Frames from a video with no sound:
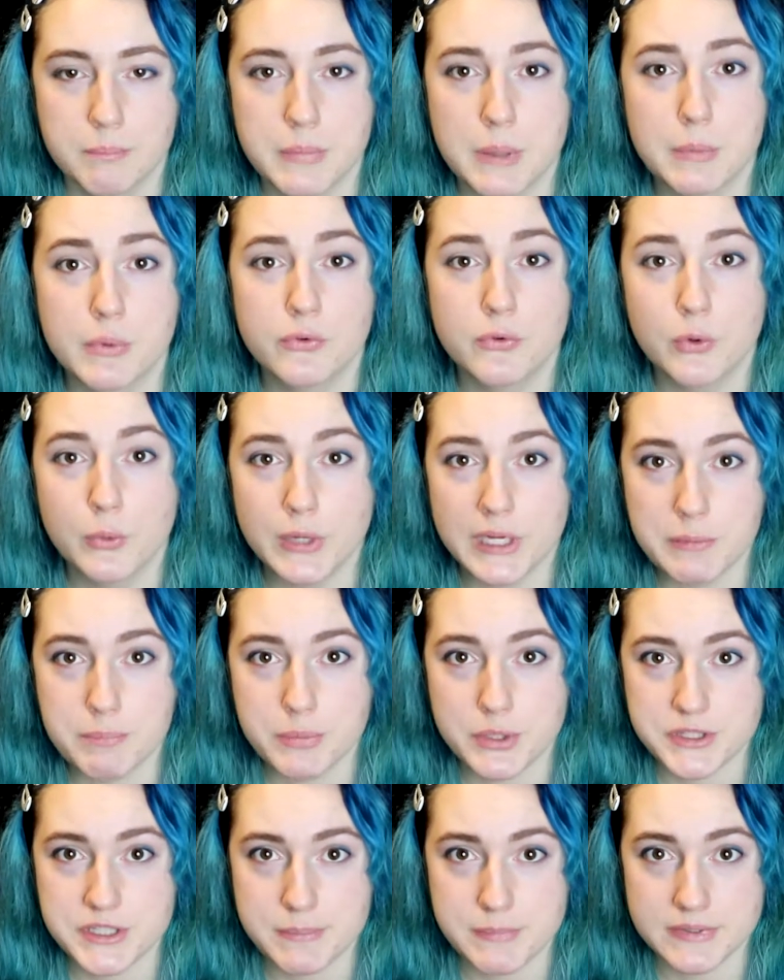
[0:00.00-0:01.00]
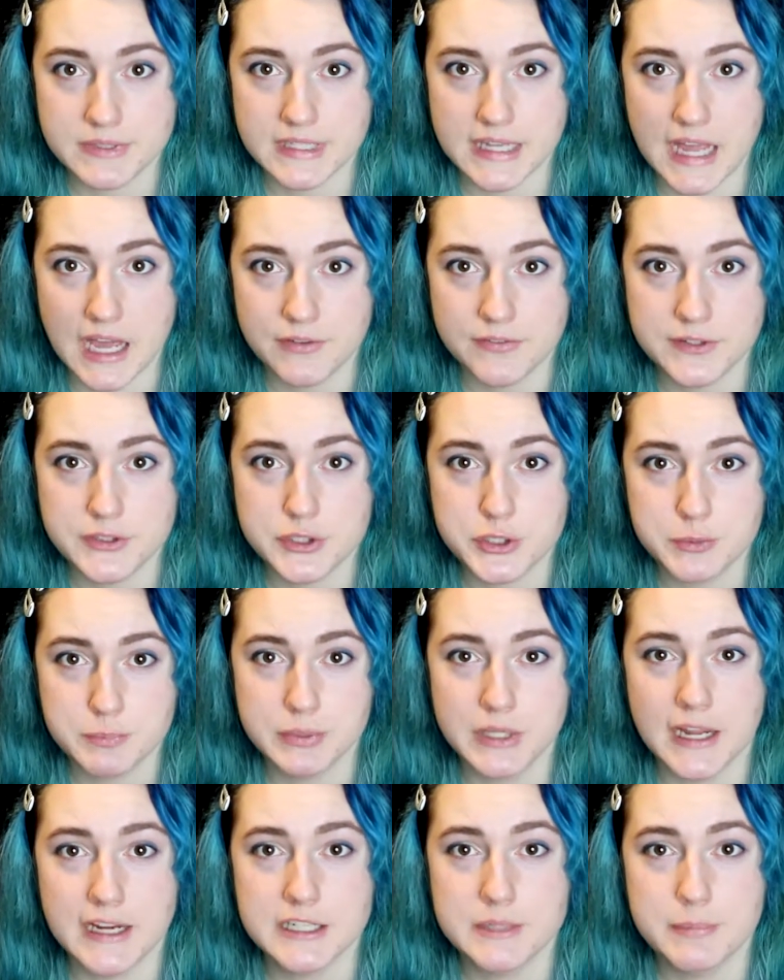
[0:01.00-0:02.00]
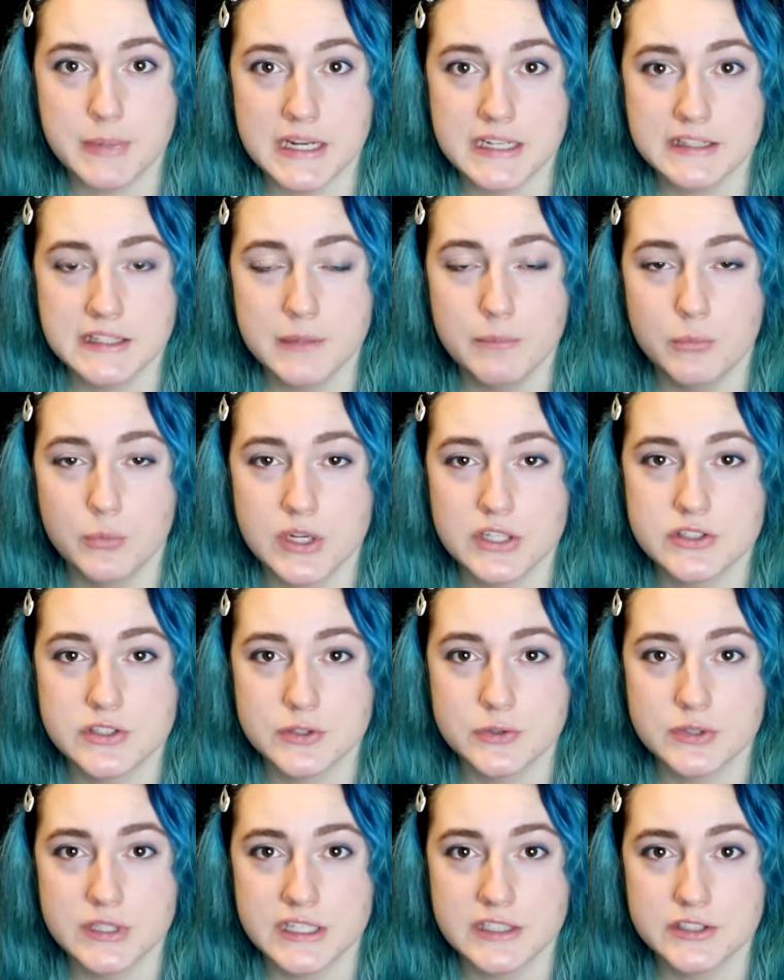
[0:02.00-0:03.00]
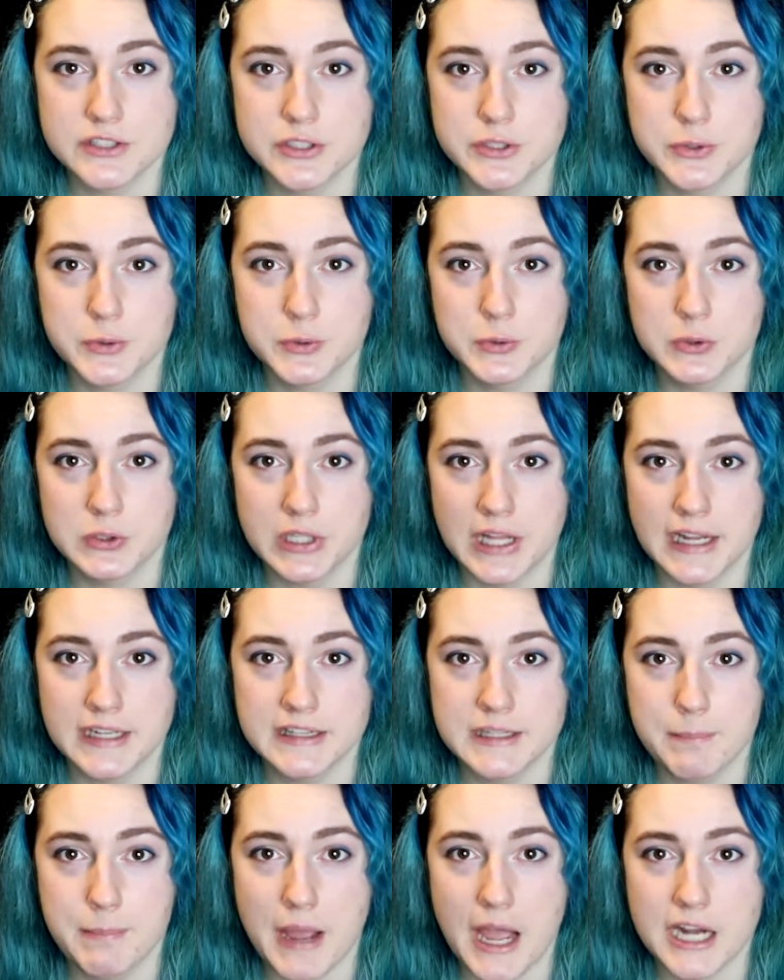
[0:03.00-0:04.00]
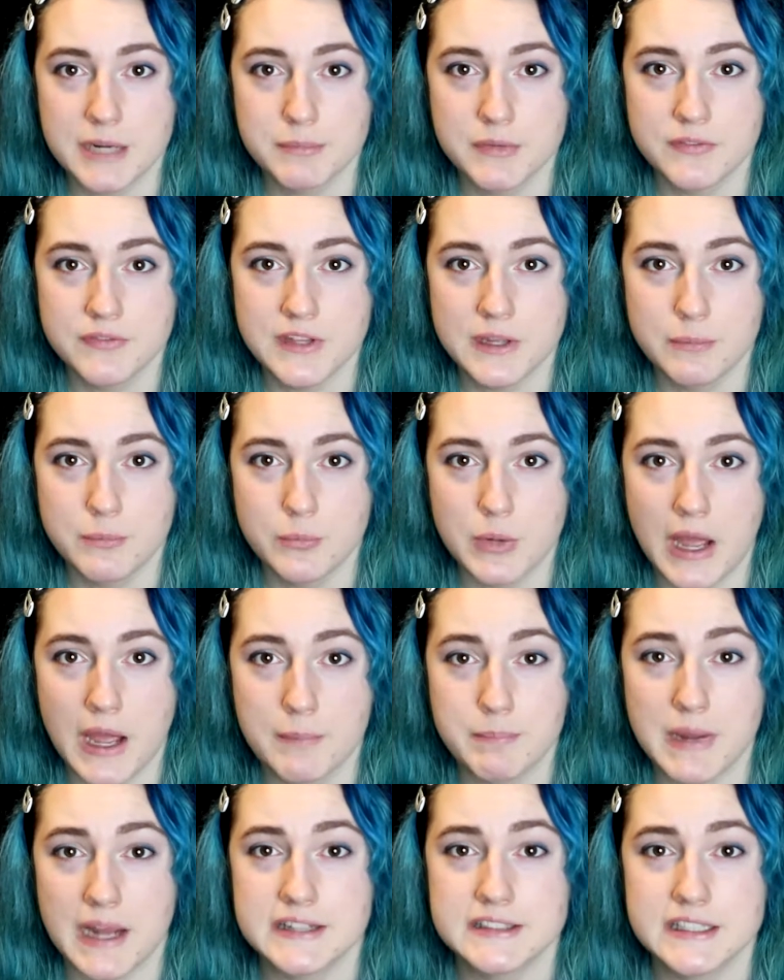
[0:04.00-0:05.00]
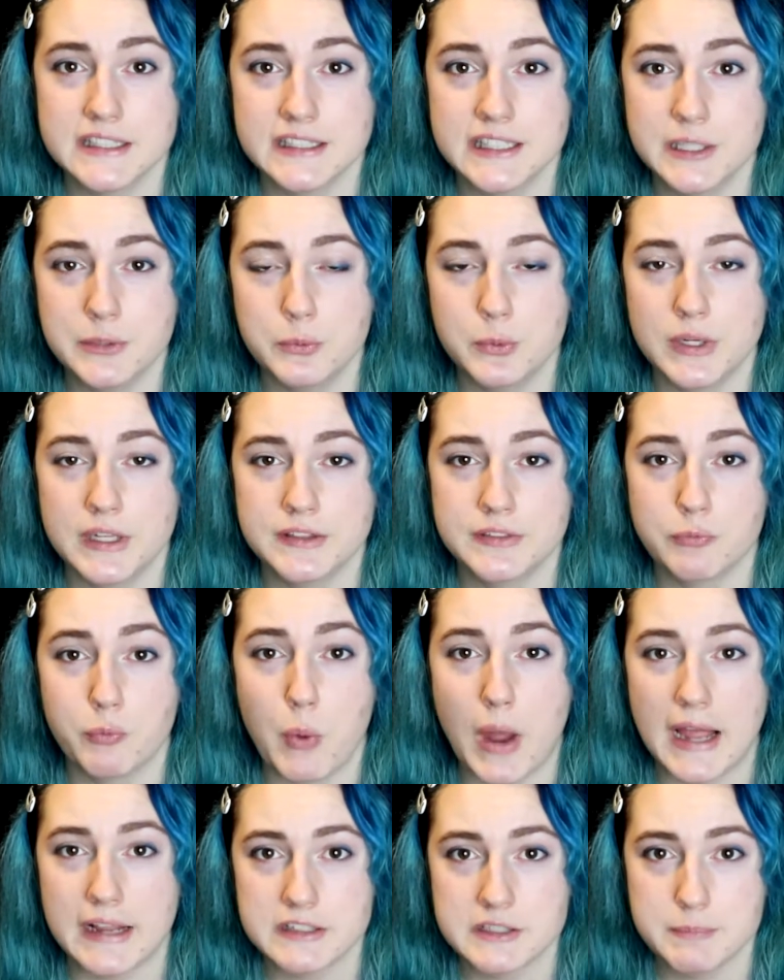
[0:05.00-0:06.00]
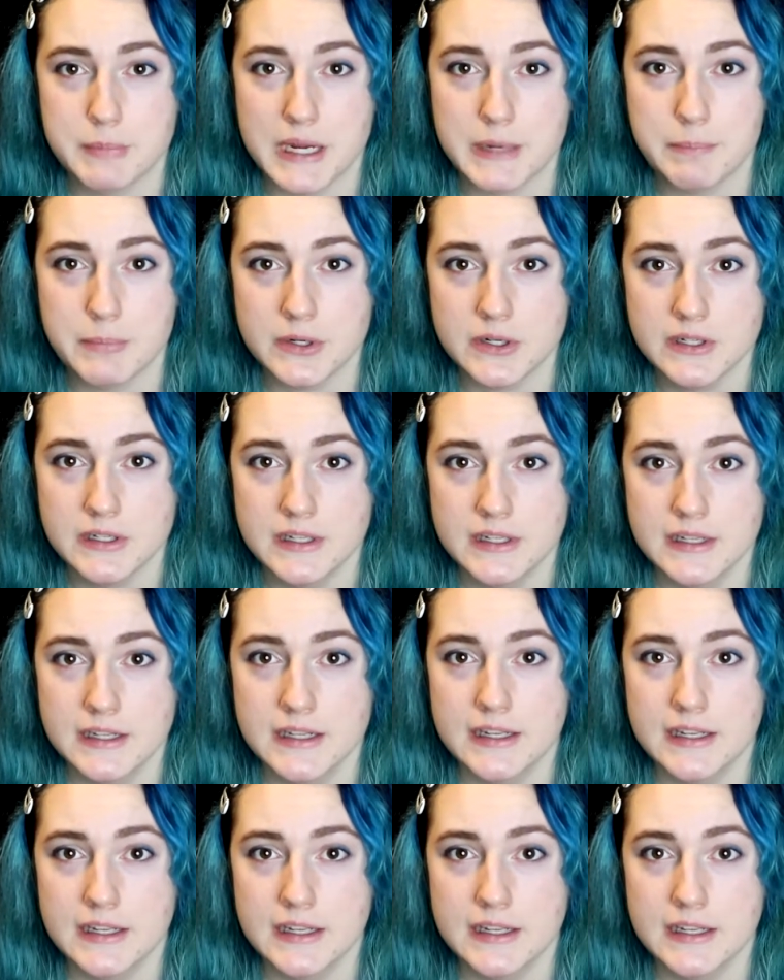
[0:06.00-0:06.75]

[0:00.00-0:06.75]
But before we can put them in the oven to blind bake them, we do need to line the bottom of them, ideally with wax paper.